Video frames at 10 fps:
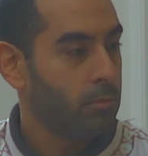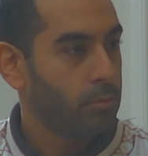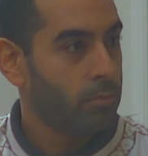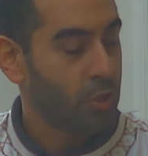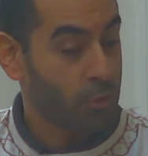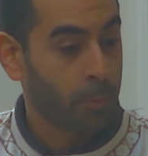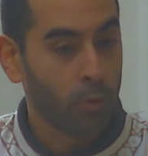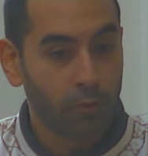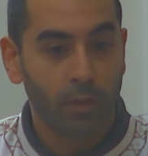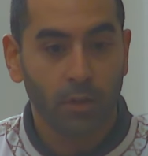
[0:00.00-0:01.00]

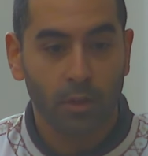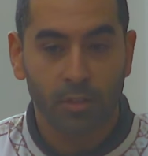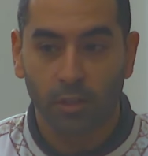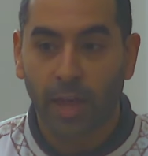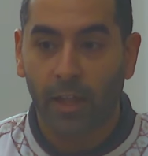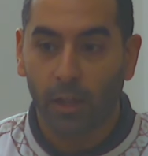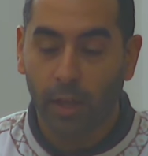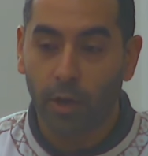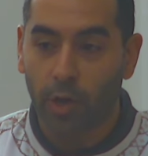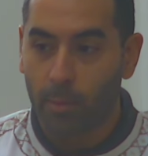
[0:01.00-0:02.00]
disproven until
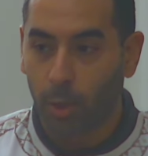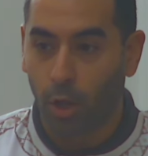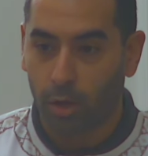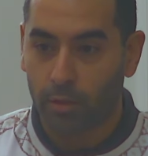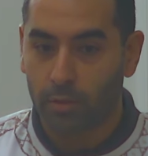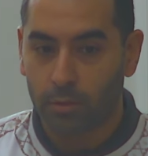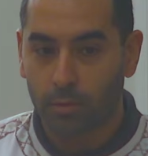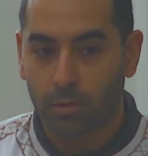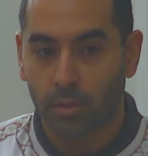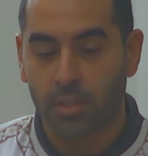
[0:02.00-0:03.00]
Galileo came along
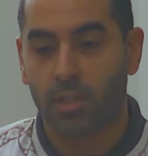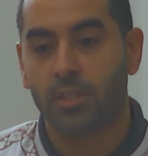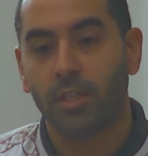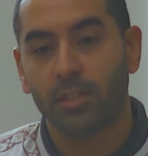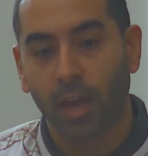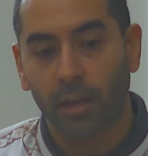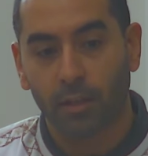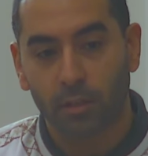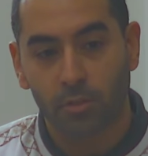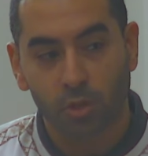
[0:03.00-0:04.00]
in 1610.
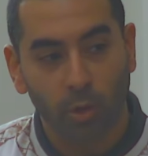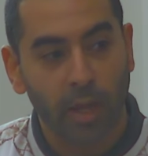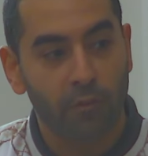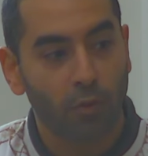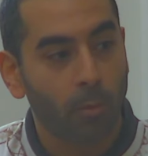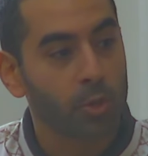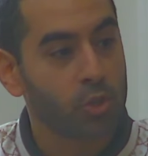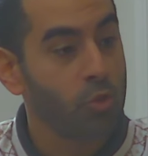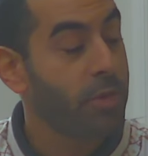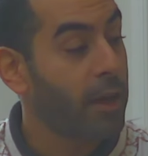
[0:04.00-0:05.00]
So again, for almost
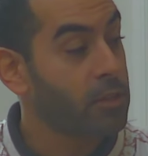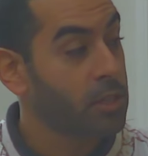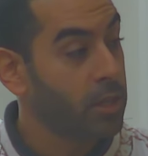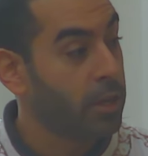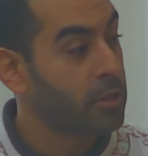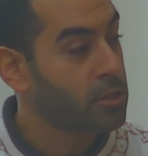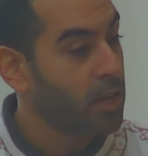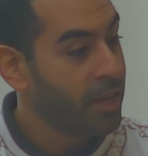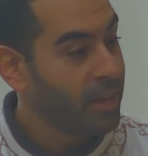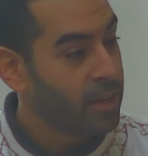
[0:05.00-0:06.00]
2,000 years,
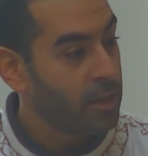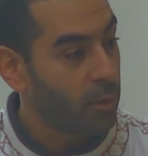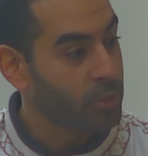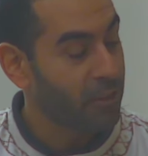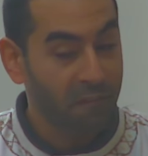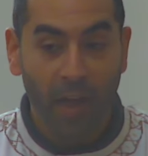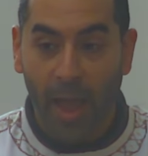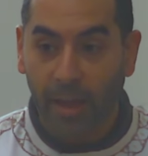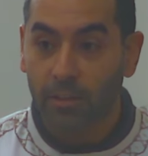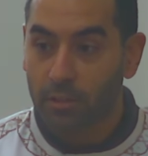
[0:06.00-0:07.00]
it was a
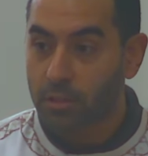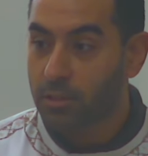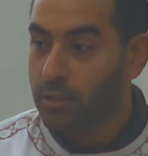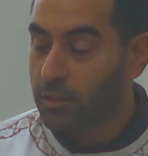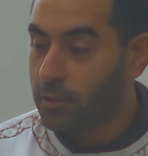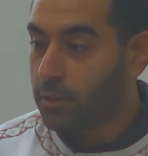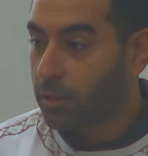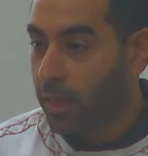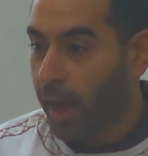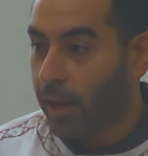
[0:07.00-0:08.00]
fact
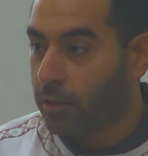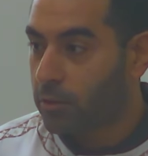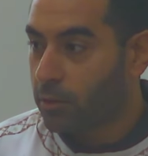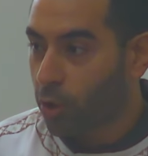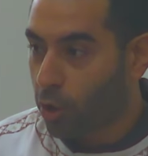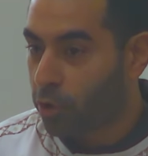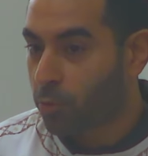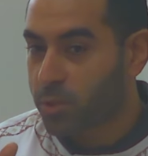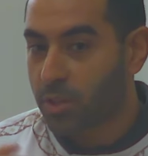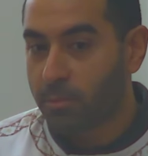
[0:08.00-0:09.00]
that Earth
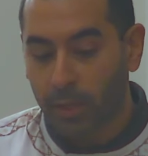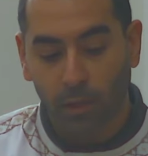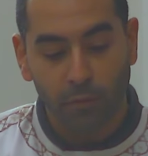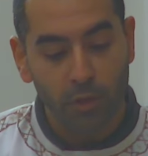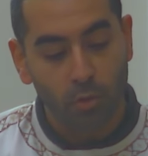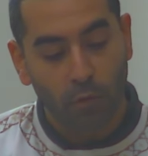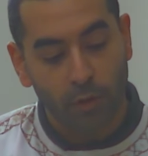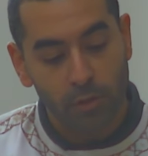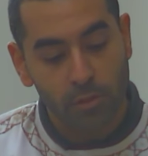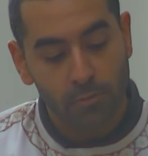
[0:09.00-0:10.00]
was in the middle of the
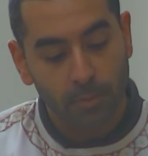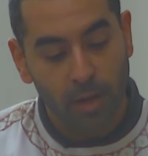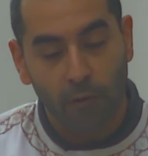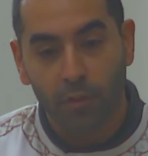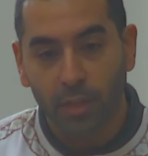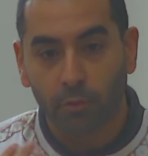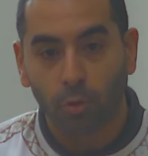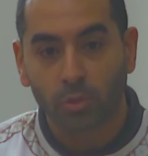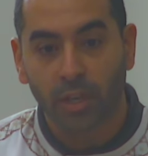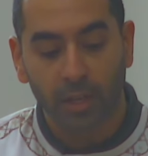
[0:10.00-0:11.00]
universe, and everything
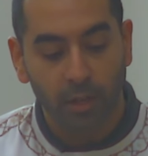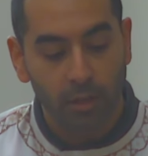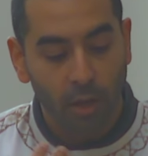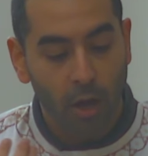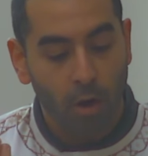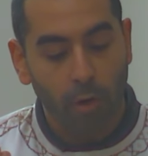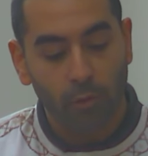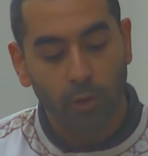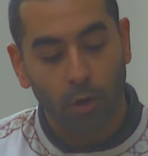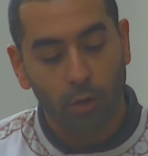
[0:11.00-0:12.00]
rotated around
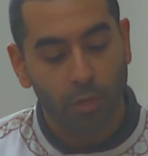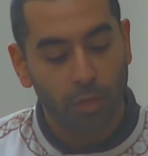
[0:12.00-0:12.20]
the Earth.